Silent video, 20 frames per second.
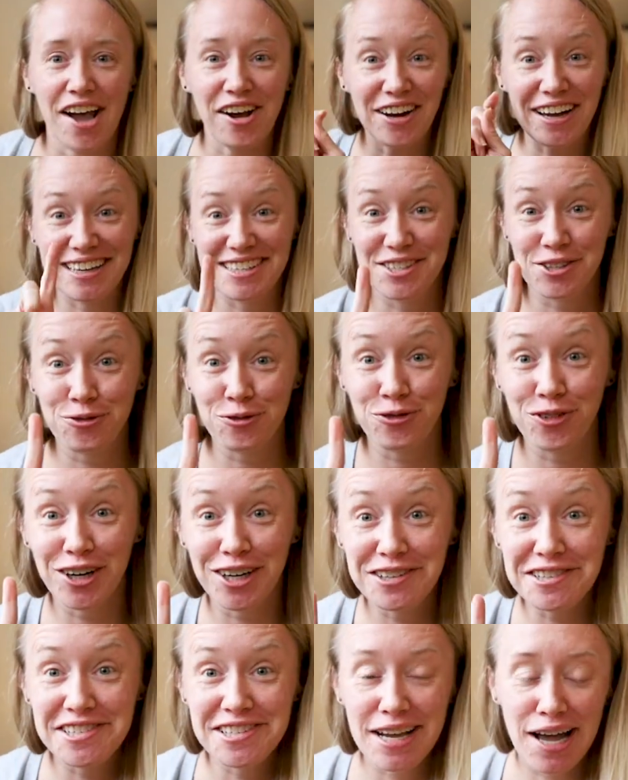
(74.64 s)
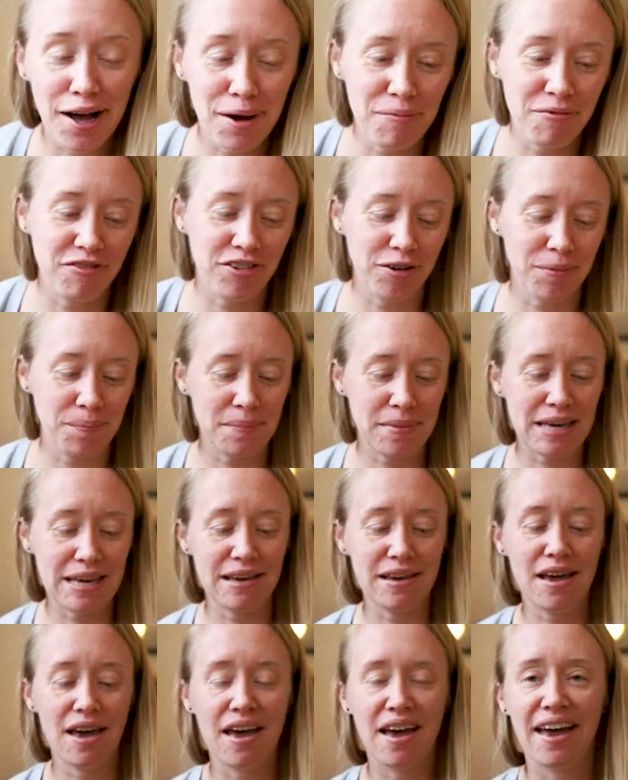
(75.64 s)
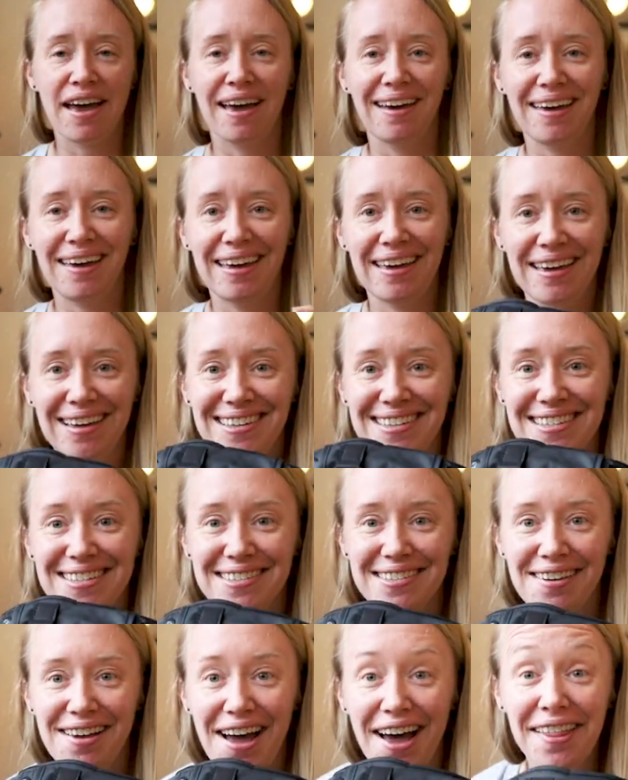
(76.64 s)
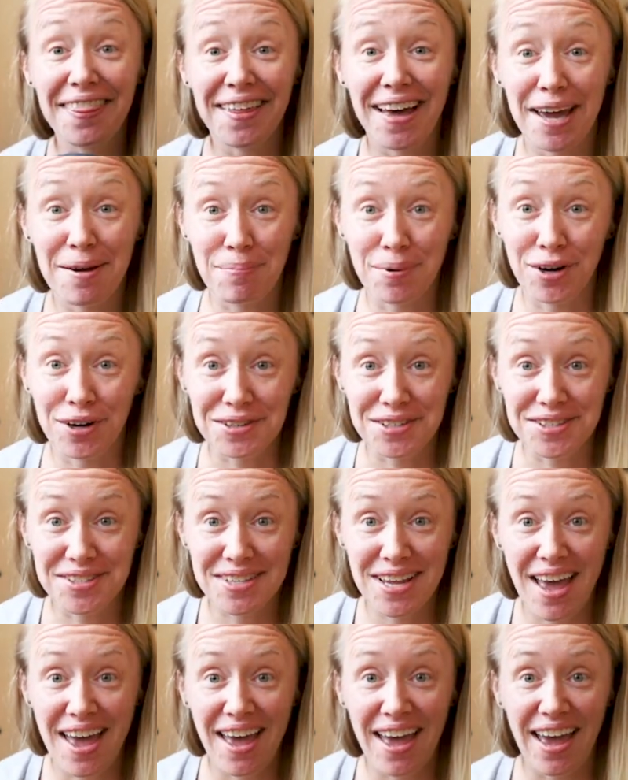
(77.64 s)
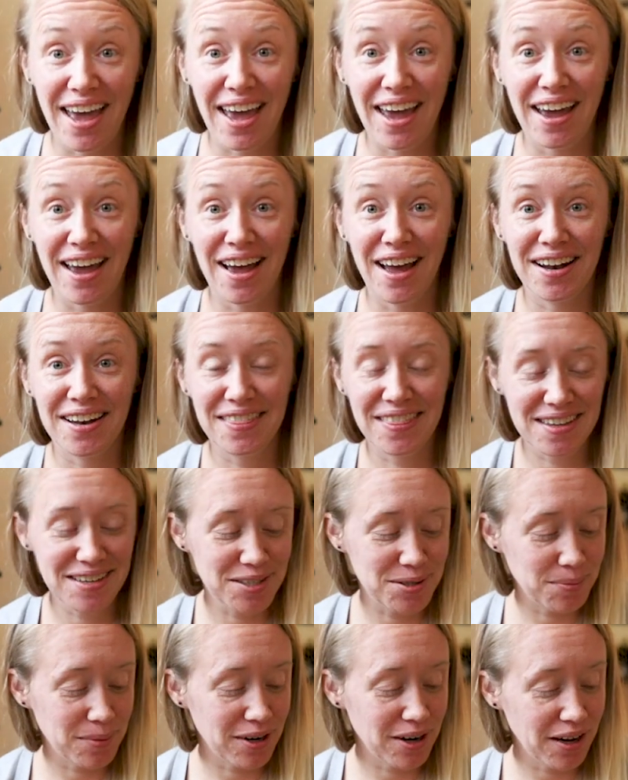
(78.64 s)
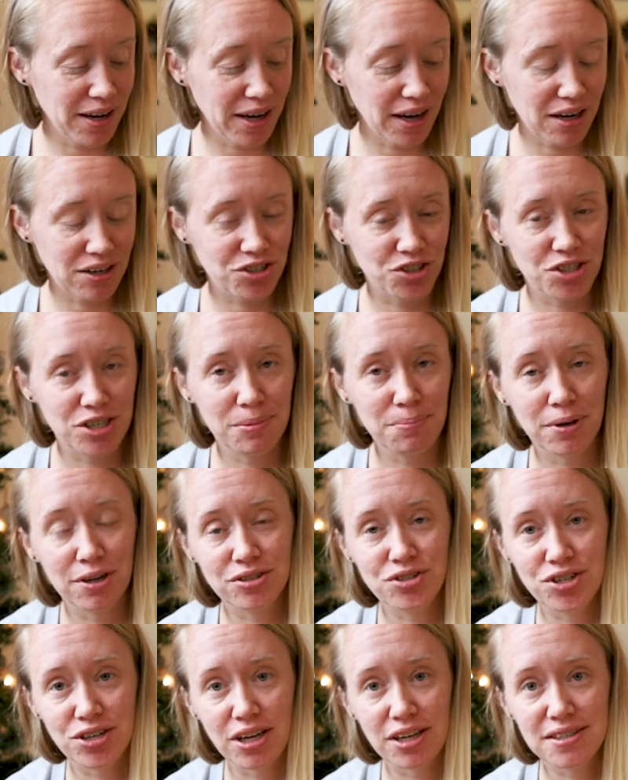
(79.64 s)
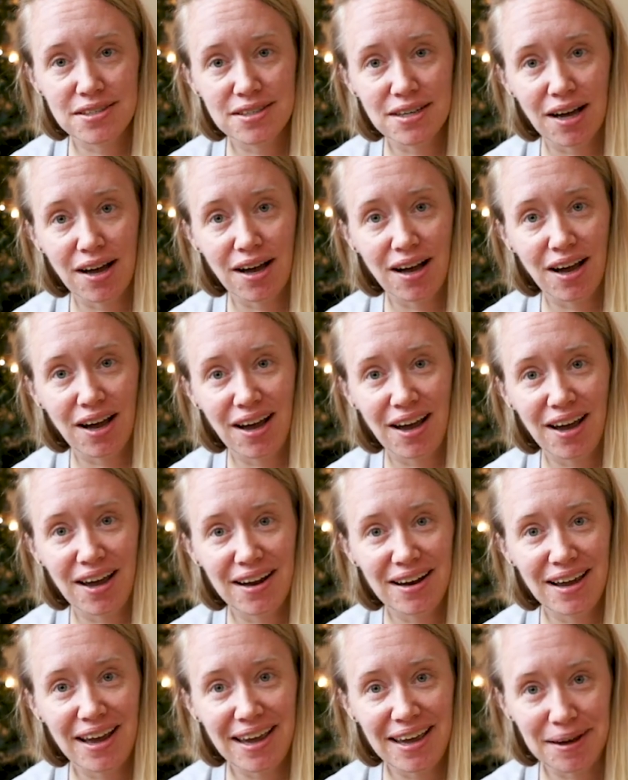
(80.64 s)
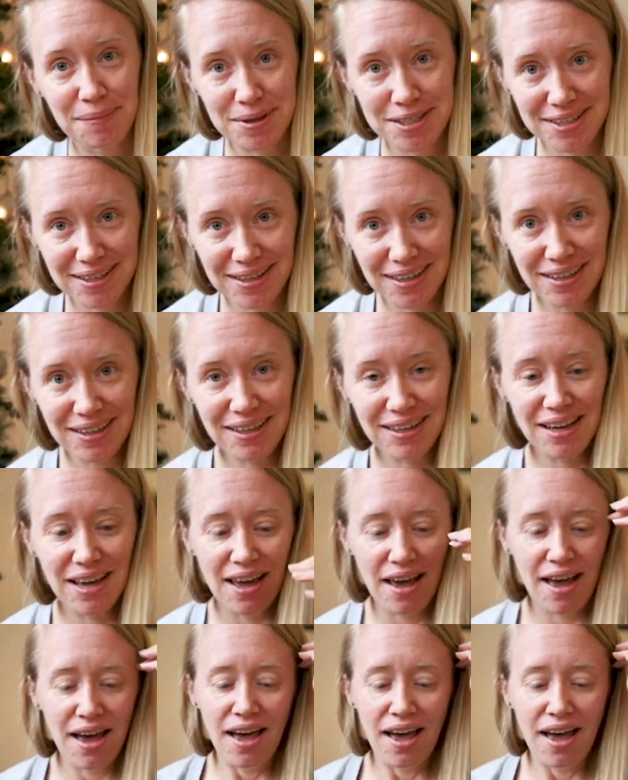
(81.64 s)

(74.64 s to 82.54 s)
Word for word: All right, so first up for me is a thigh purse. And this one I actually purchased on Amazon.